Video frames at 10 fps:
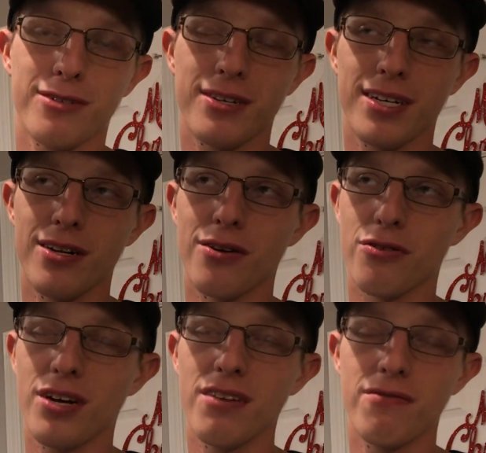Getting the
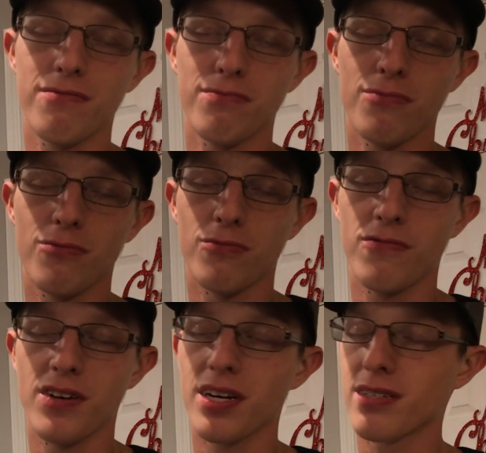autoclave
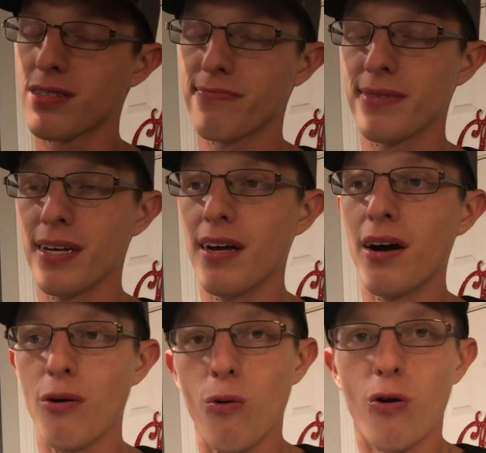fixed.
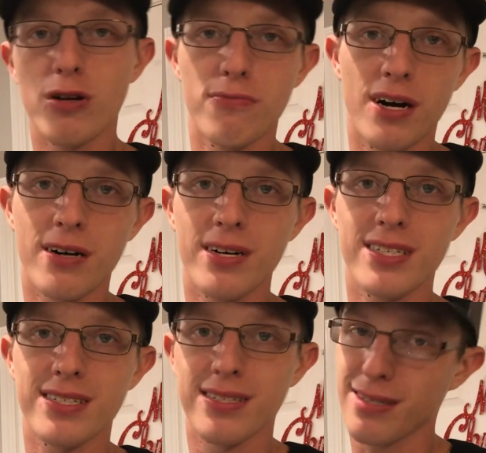Work in
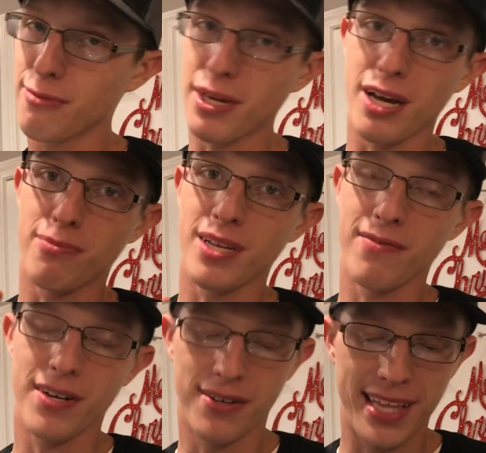progress. I'll be an update
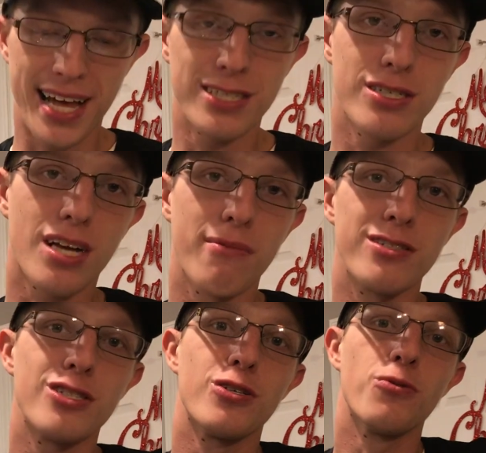video on that coming
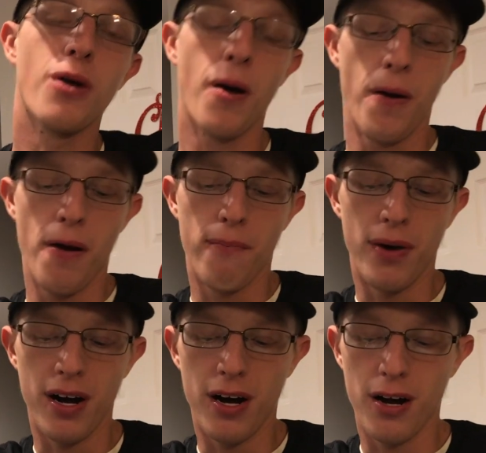soon.
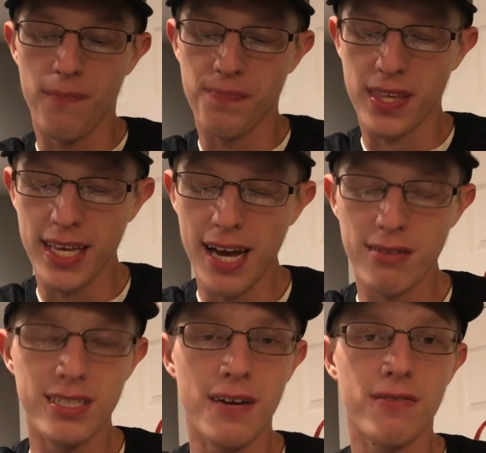But yeah,
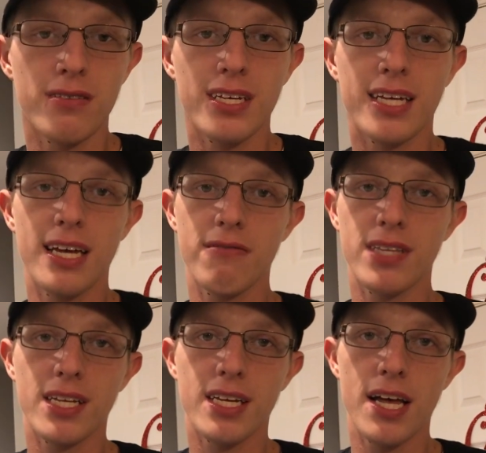I'll definitely get
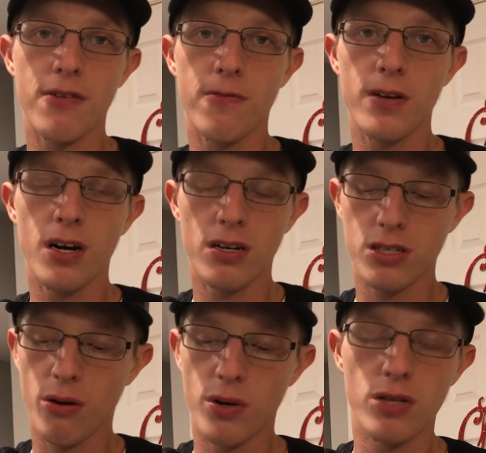everything together for y'all.
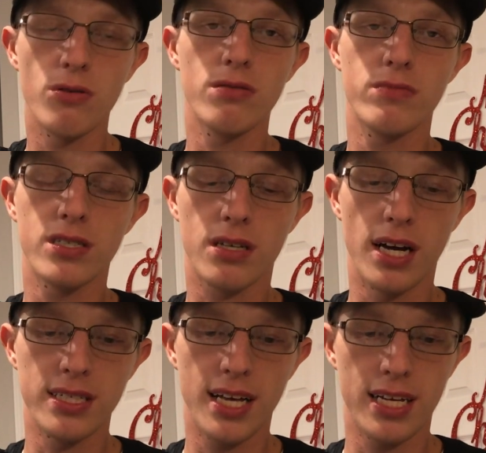So I'm gonna do a
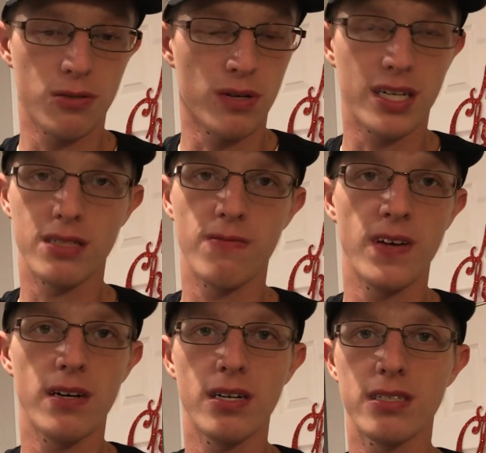cut test. I want to get some
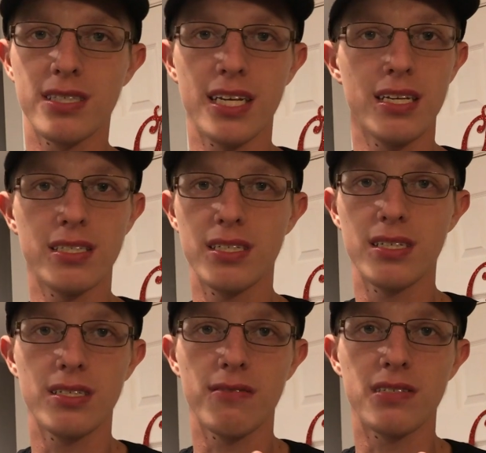various
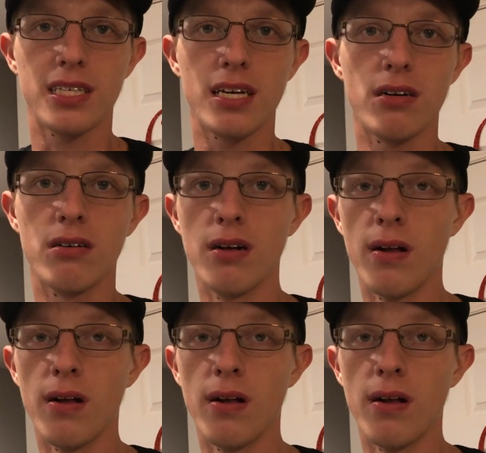thicknesses of steel,